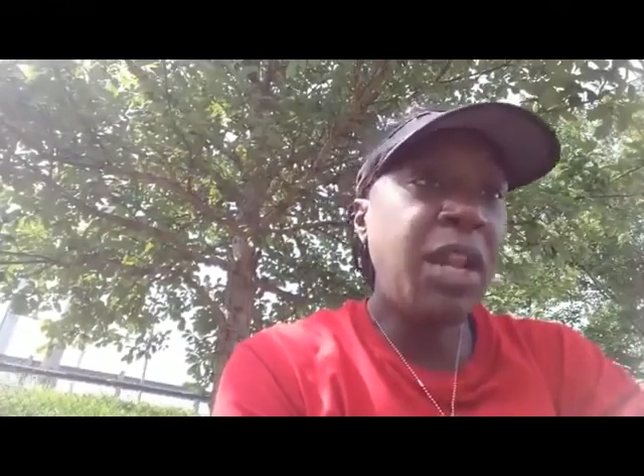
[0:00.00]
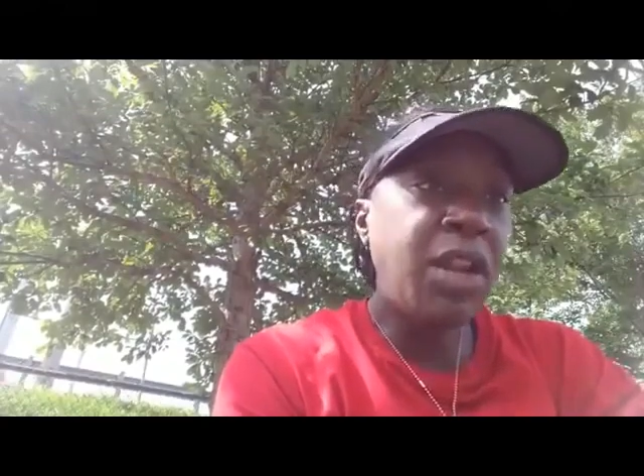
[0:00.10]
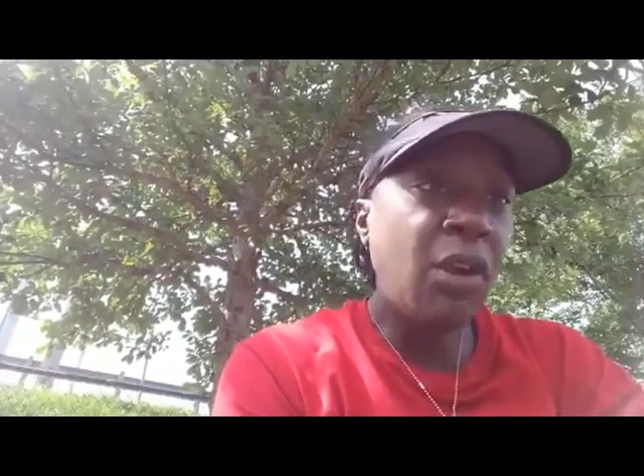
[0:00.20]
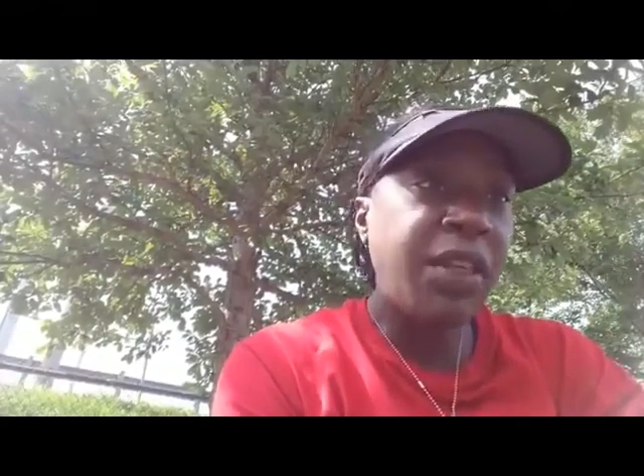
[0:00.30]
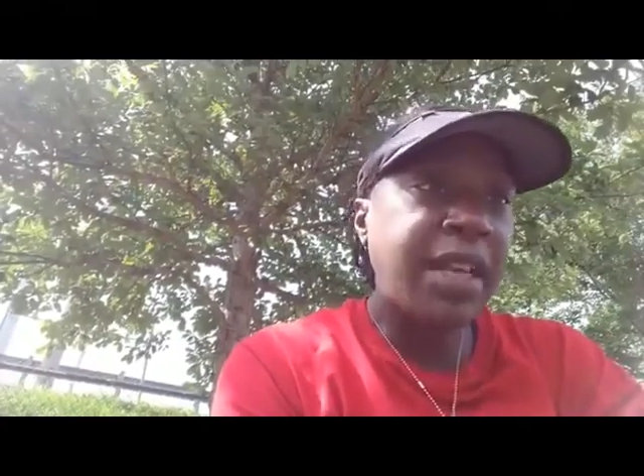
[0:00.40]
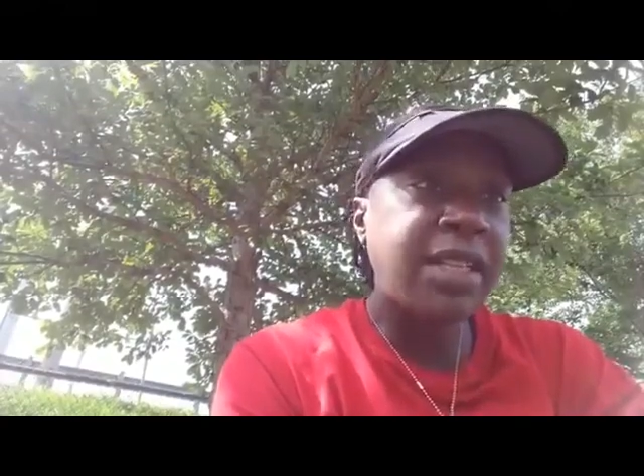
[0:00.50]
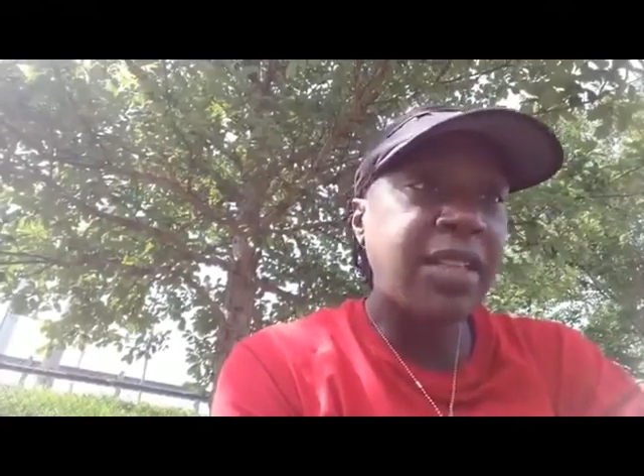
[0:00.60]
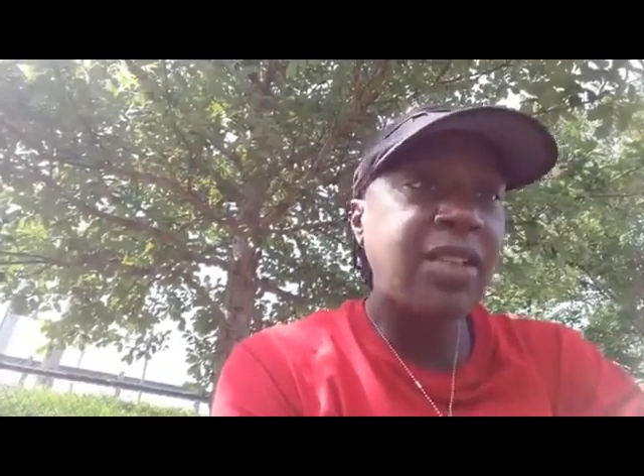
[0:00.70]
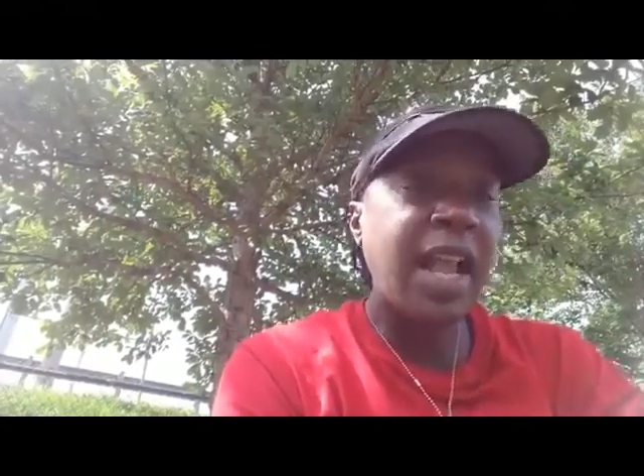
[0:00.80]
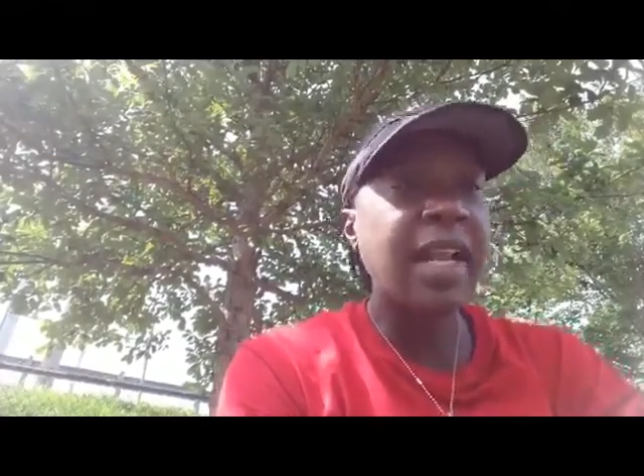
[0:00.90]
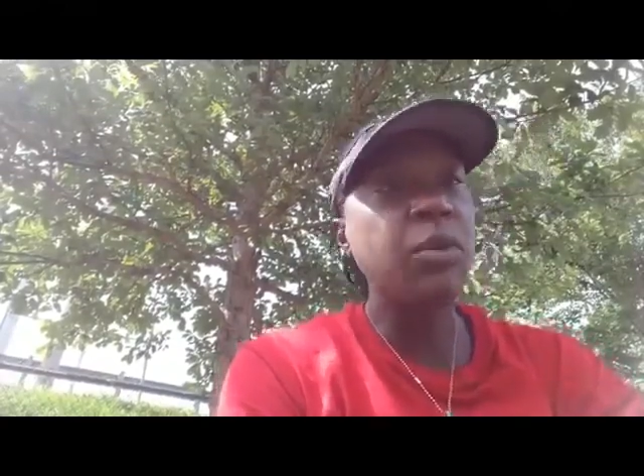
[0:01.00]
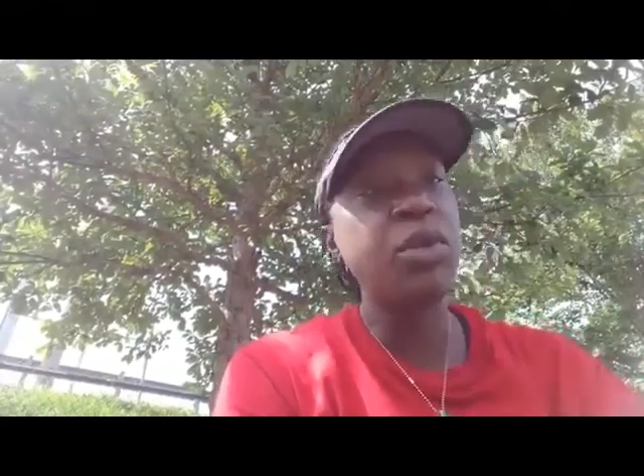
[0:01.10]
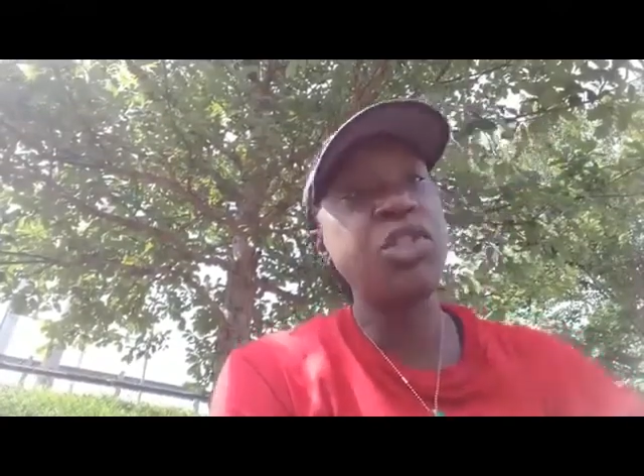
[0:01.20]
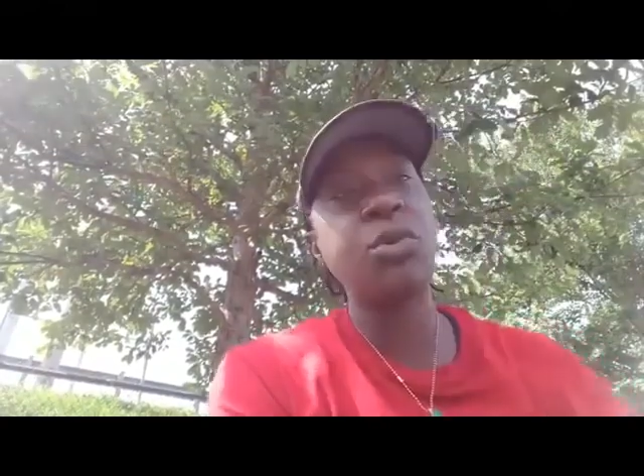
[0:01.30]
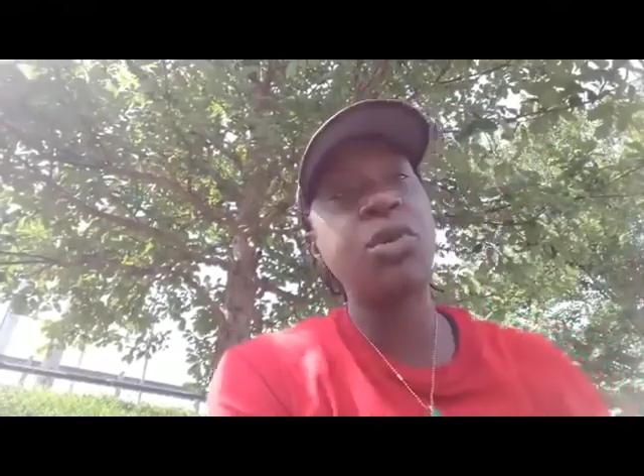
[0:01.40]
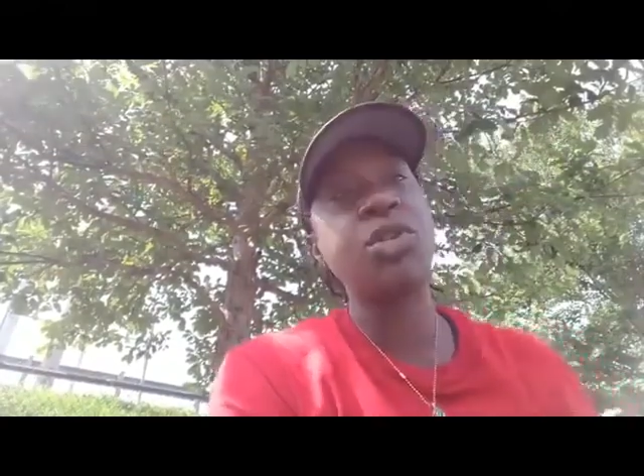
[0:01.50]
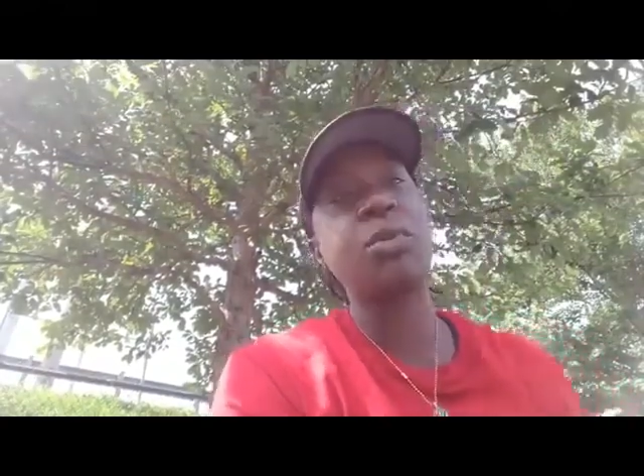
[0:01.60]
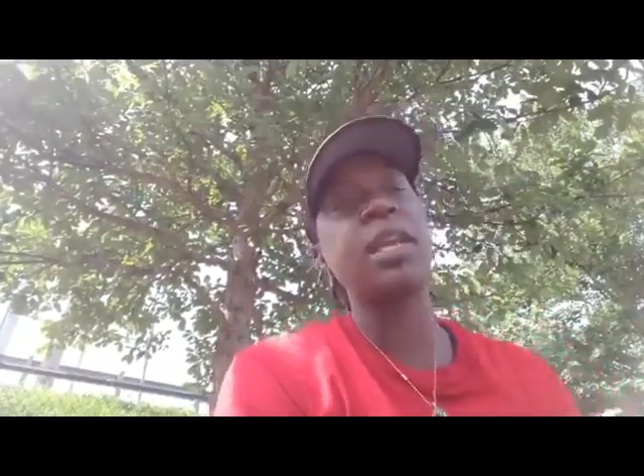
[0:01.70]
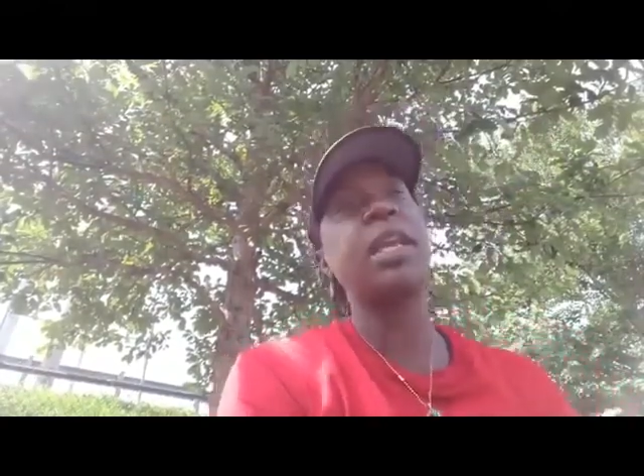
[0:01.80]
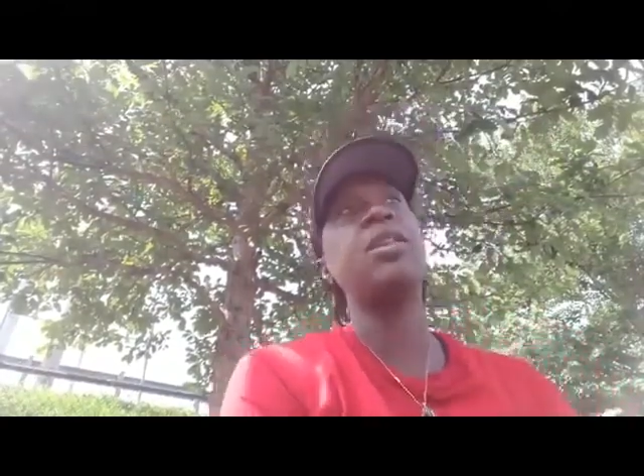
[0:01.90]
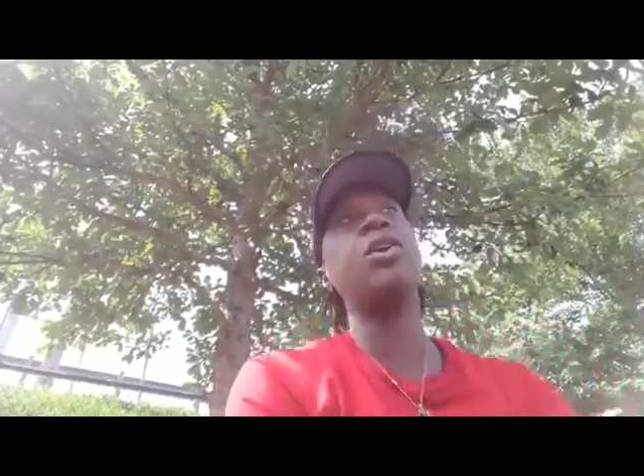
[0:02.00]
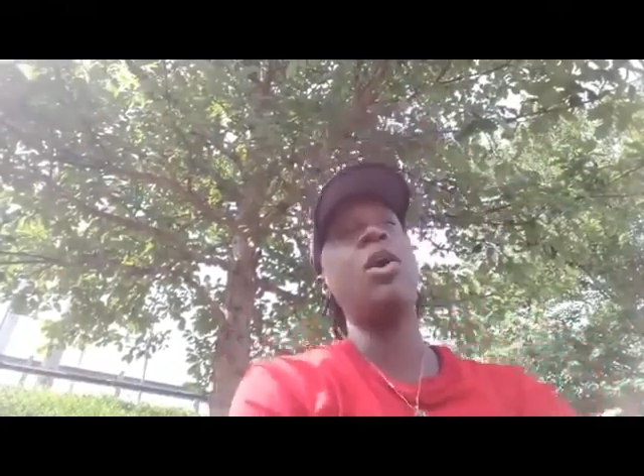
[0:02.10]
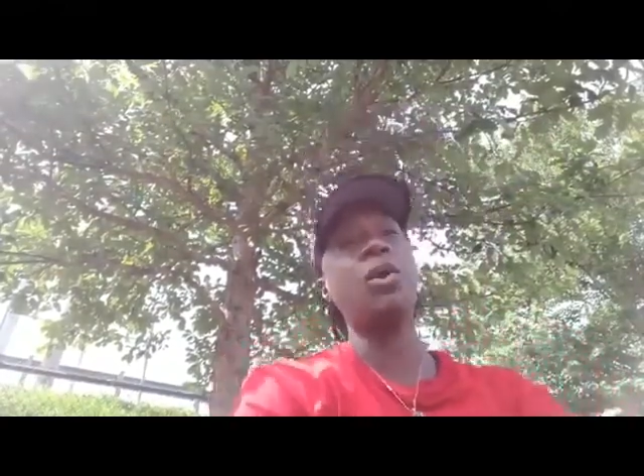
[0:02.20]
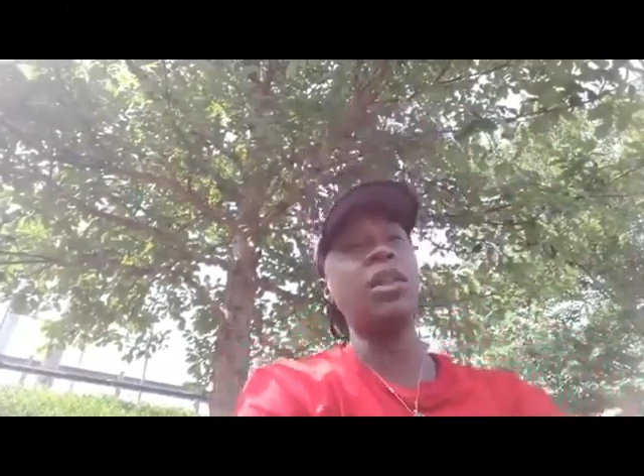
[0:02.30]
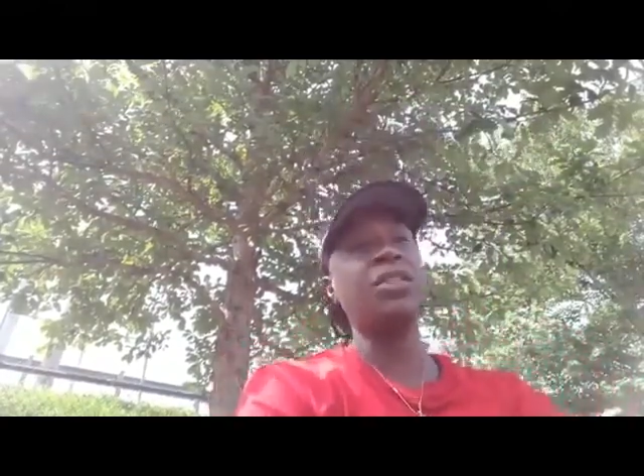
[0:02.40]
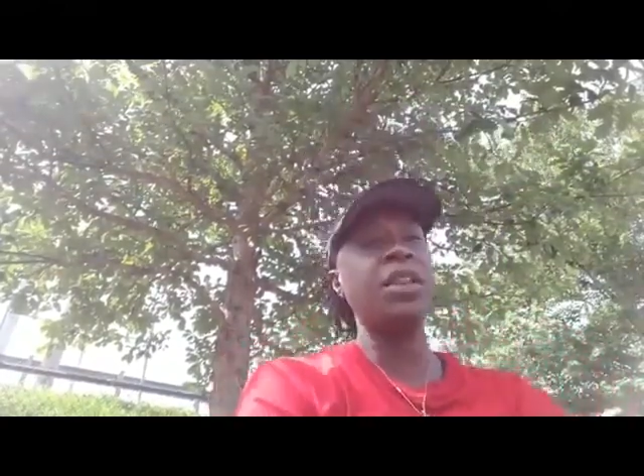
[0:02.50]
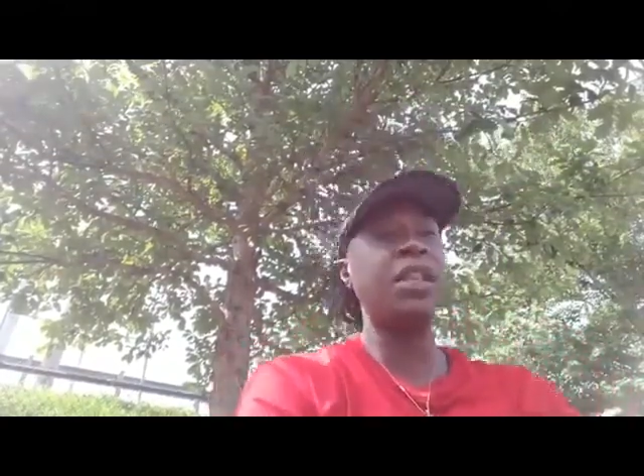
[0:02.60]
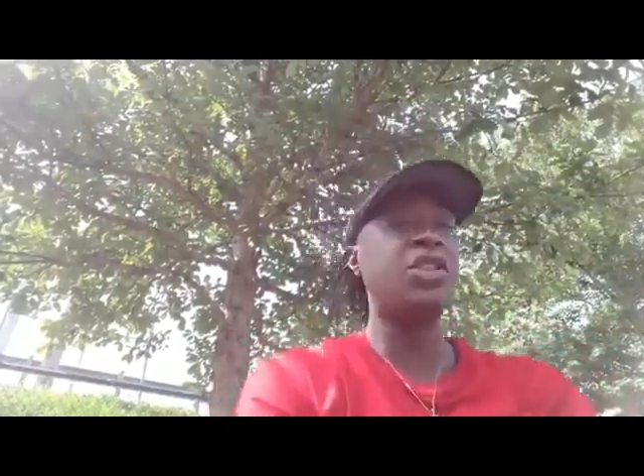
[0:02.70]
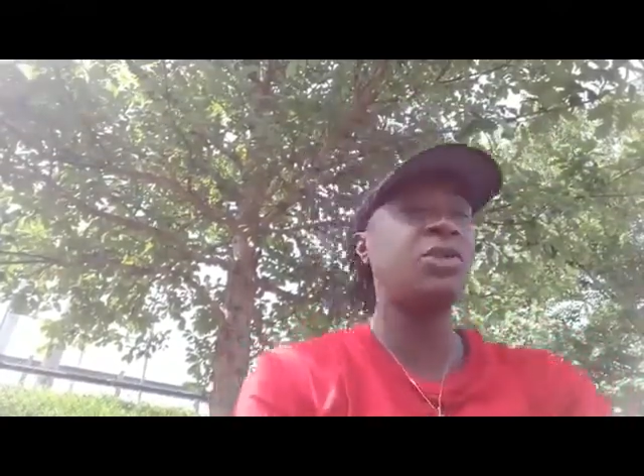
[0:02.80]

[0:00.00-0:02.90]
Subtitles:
we know that is exactly what you are doing, and the only thing that